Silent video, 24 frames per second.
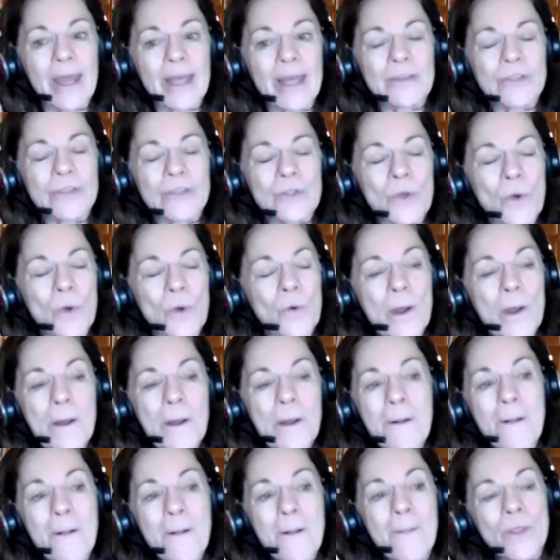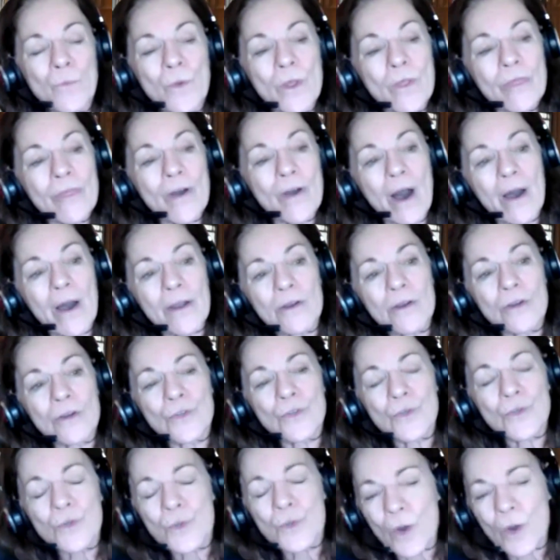And so we thought her
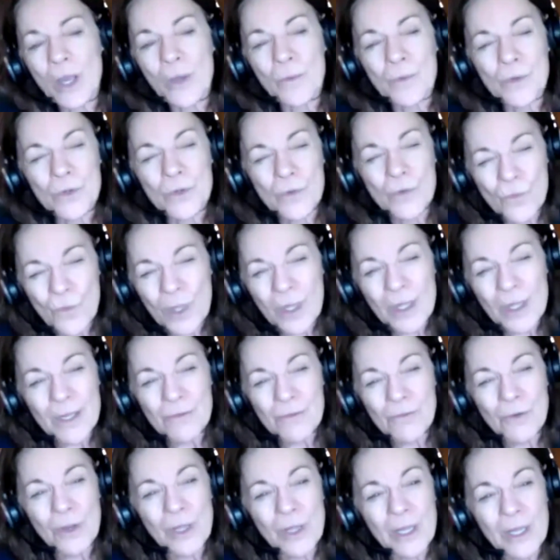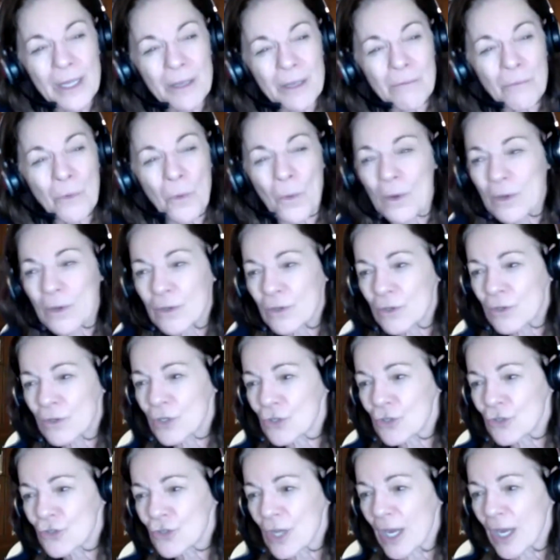story was really, really important
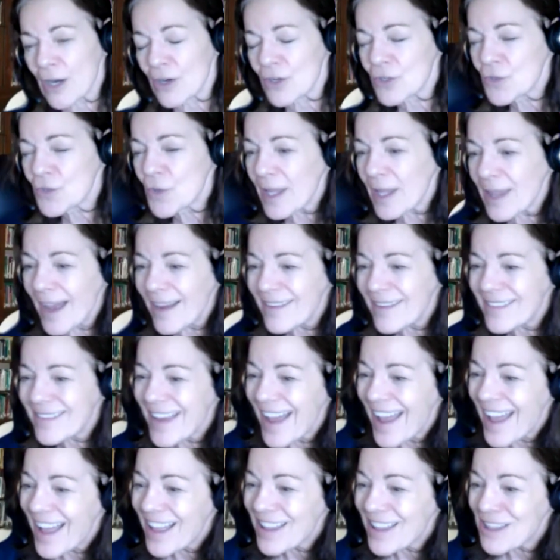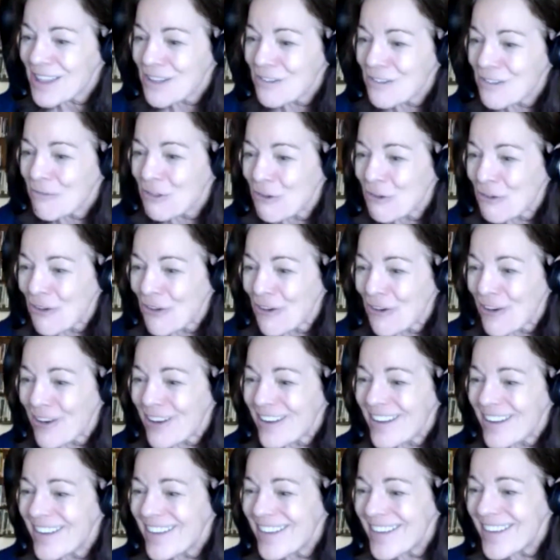to share. So I'd like to hand the floor
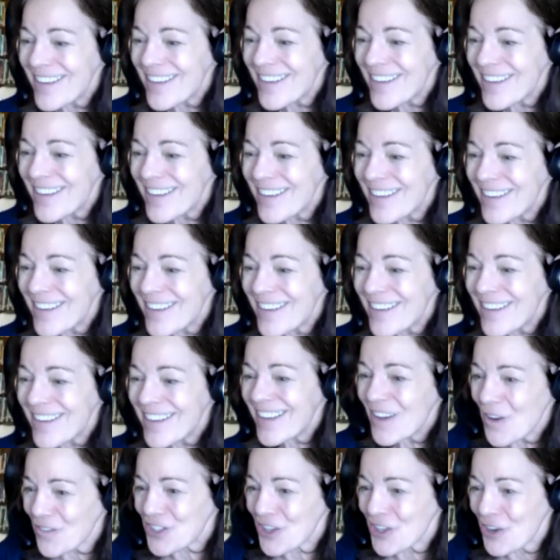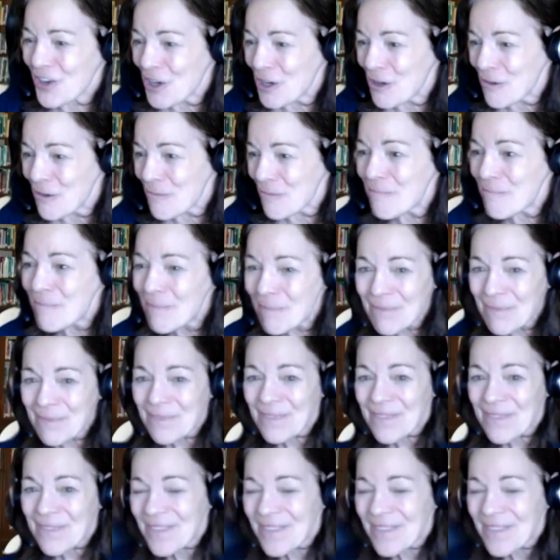over to her.